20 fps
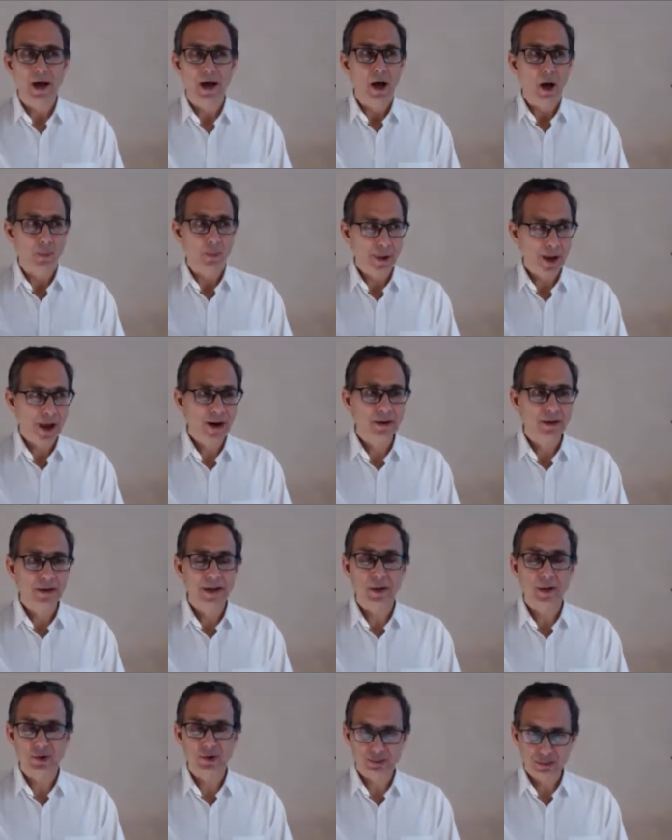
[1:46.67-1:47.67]

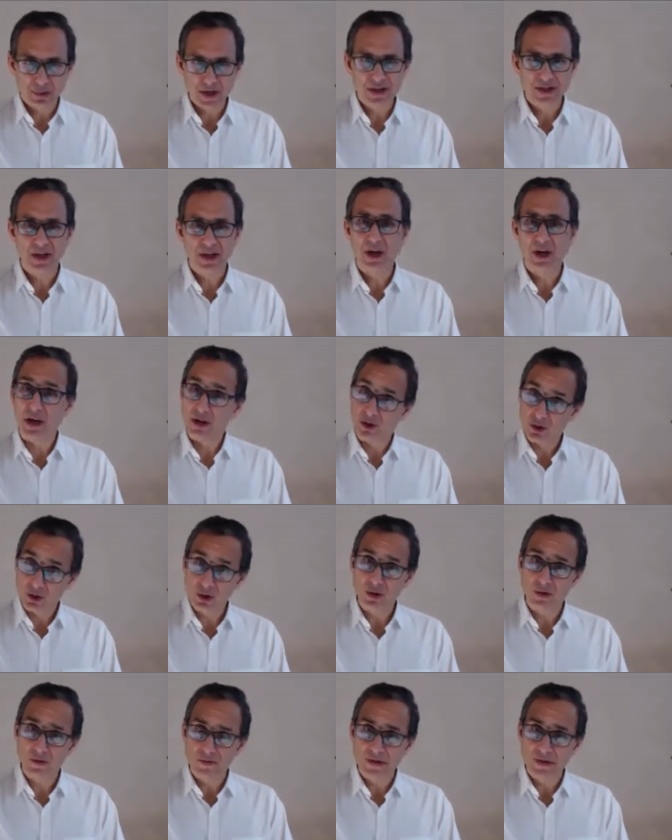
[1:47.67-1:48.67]
apparently it was pressing on
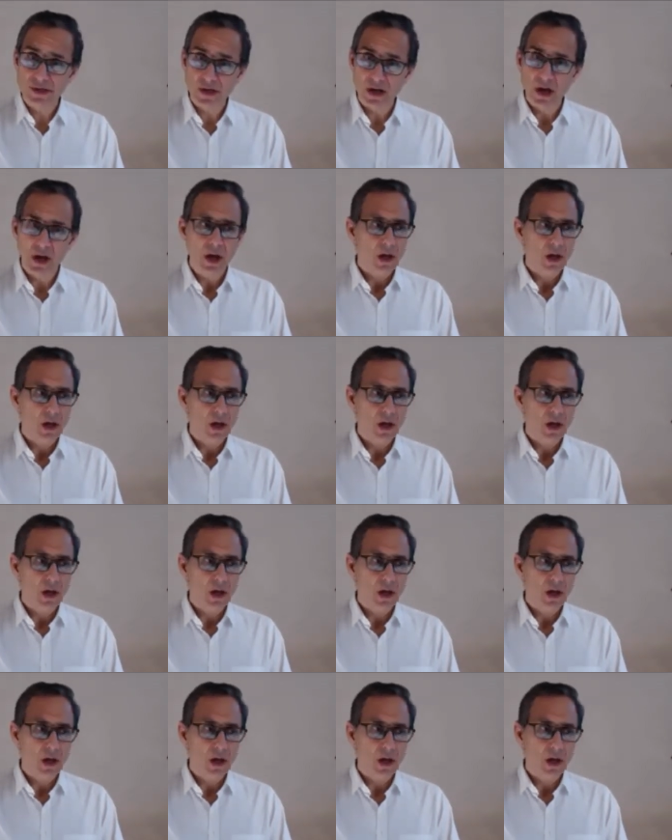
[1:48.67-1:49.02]
nerves